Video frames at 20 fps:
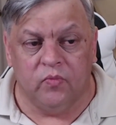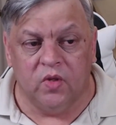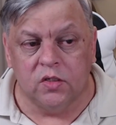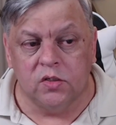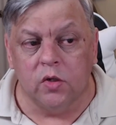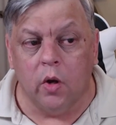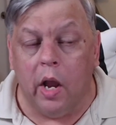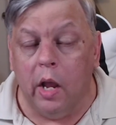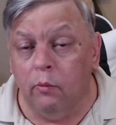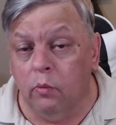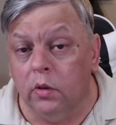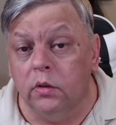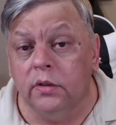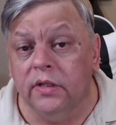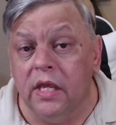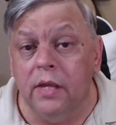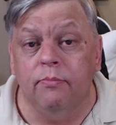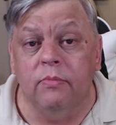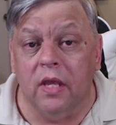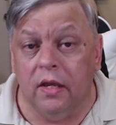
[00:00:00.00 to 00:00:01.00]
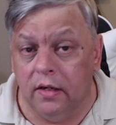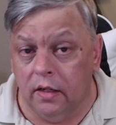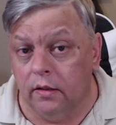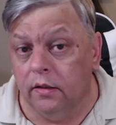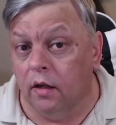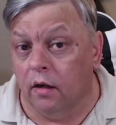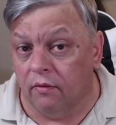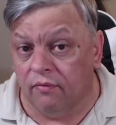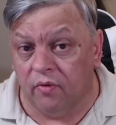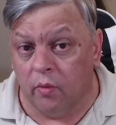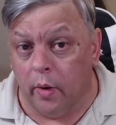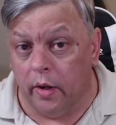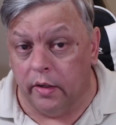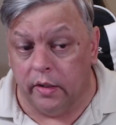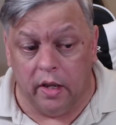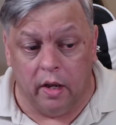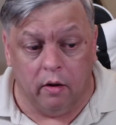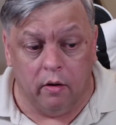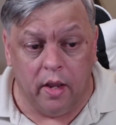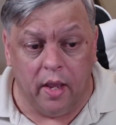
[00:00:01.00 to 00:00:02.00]
So I will keep that in there for right
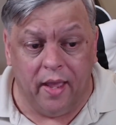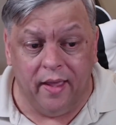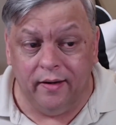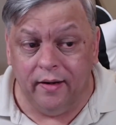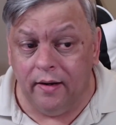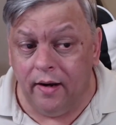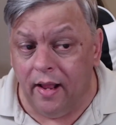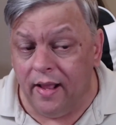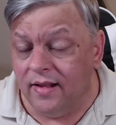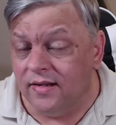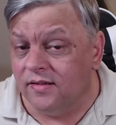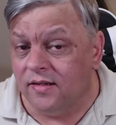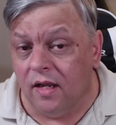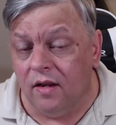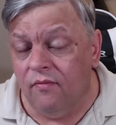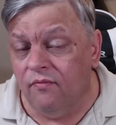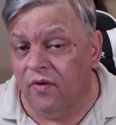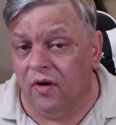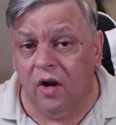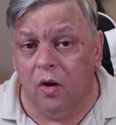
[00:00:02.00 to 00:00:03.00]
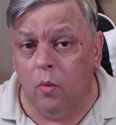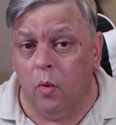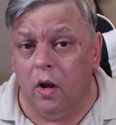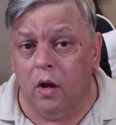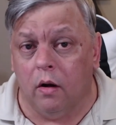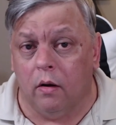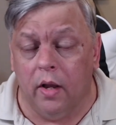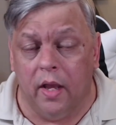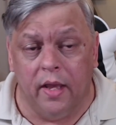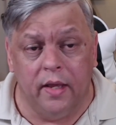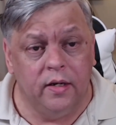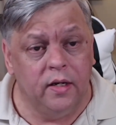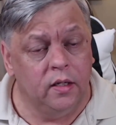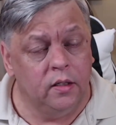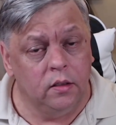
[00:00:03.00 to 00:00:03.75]
now, and it has done very well, and it